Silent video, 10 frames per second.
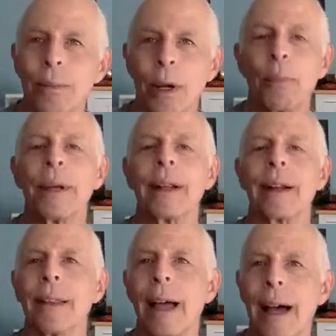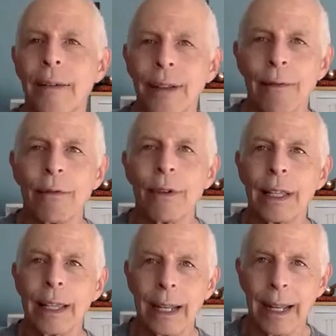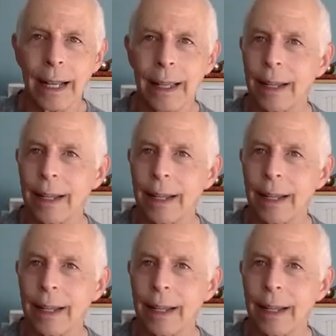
be open and alive and really connected.